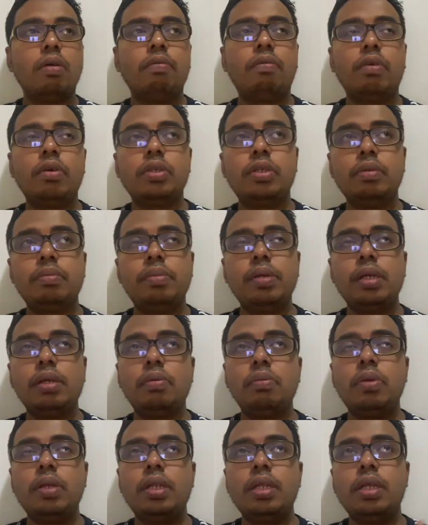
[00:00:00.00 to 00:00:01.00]
For severe,
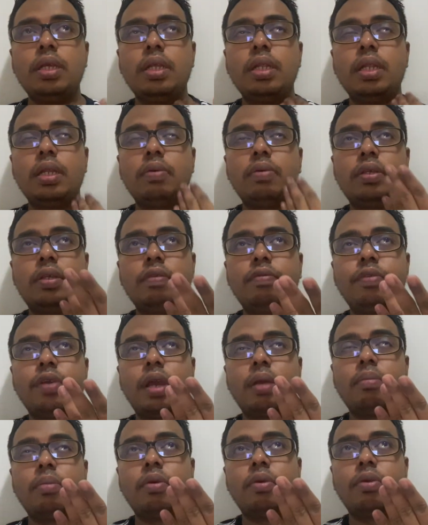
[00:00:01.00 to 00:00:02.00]
we need severe
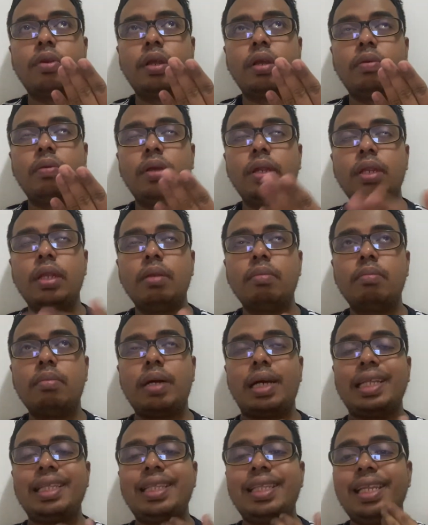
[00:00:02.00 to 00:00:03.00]
and moderate, we need
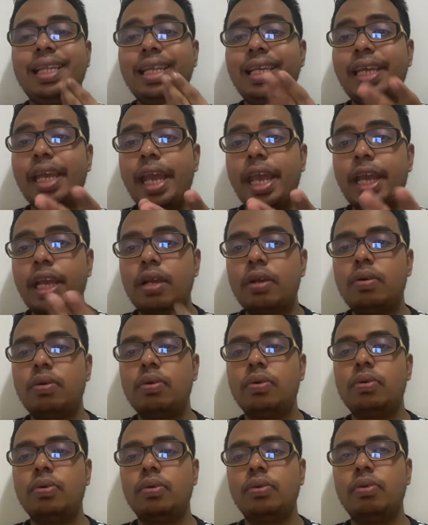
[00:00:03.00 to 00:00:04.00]
monthly
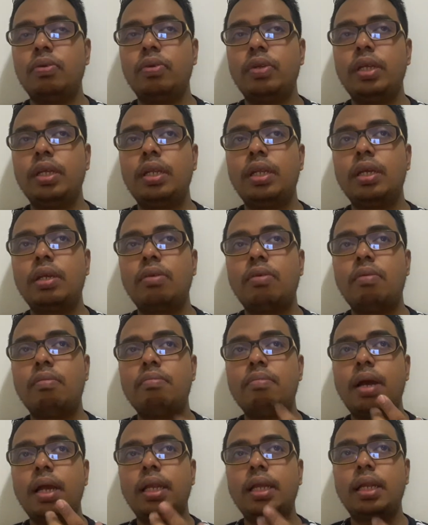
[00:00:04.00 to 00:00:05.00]
echo during the
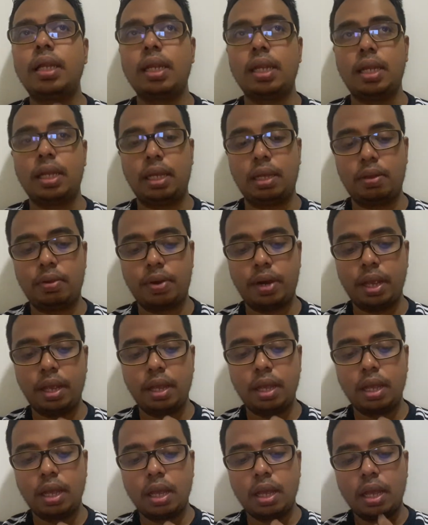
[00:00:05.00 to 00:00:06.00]
combined clinic. Alright,
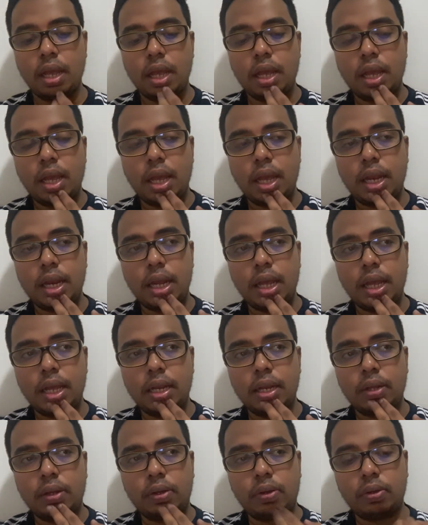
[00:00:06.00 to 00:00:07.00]
and
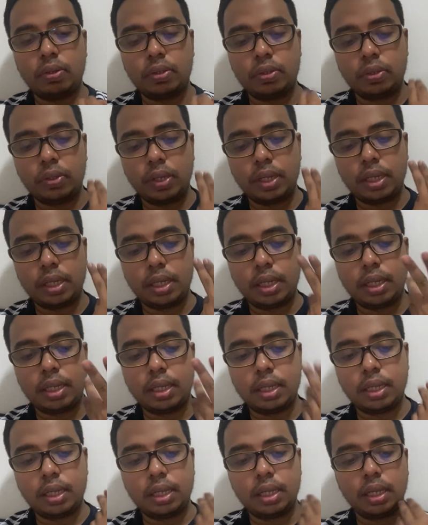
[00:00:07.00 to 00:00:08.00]
then also it
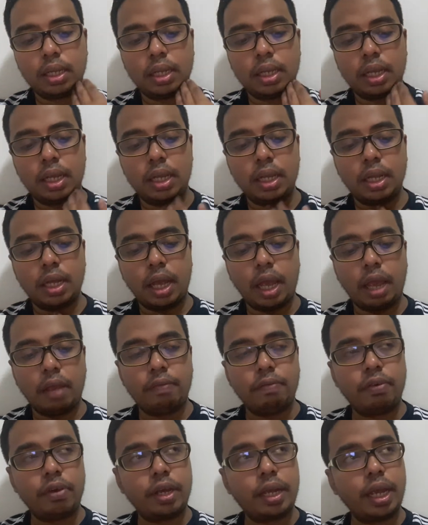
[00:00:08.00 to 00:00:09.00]

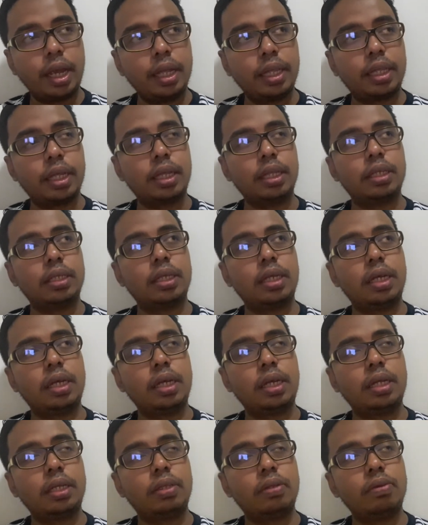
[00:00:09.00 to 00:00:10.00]
advocated
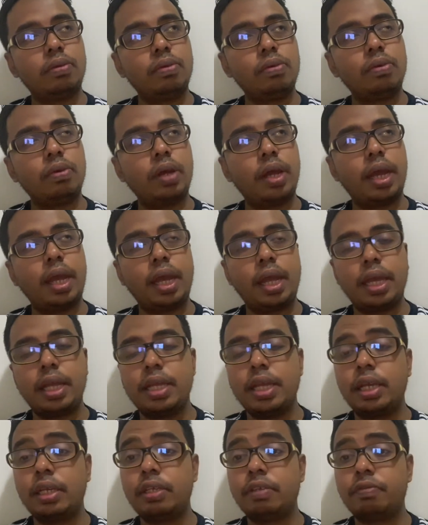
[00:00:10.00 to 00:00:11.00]
to look at
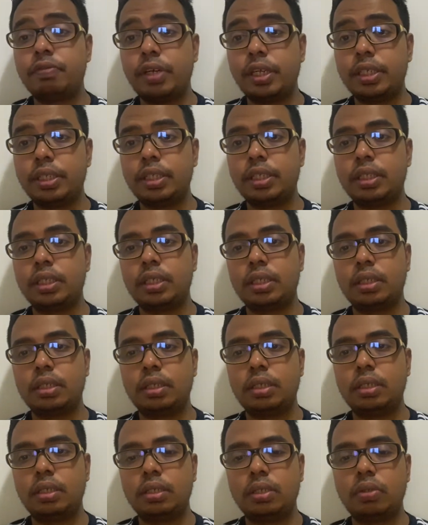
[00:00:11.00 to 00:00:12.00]
ejection fraction,
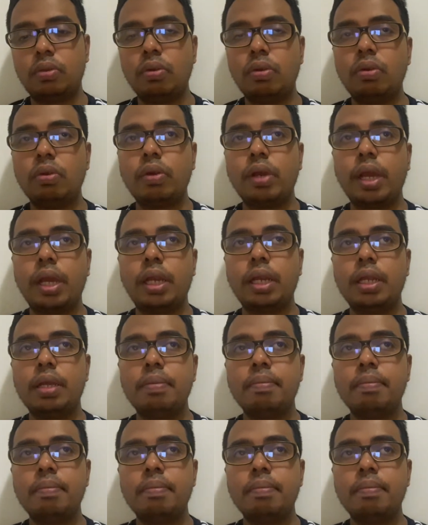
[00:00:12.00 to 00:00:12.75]
to look at